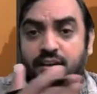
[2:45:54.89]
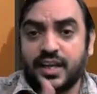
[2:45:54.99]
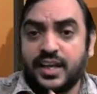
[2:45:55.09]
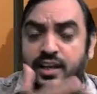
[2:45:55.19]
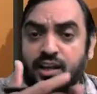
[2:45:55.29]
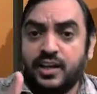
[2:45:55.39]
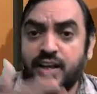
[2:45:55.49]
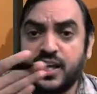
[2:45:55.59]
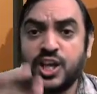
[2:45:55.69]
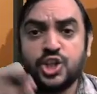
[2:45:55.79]

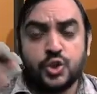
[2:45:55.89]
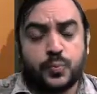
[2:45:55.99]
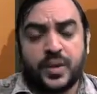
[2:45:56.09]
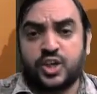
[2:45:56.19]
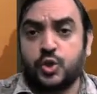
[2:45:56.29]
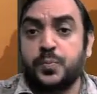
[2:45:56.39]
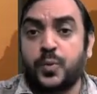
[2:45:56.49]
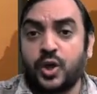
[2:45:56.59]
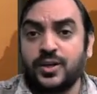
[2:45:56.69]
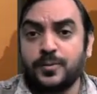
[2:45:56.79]
Regularly, you pay
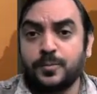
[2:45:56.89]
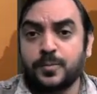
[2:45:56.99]
coupon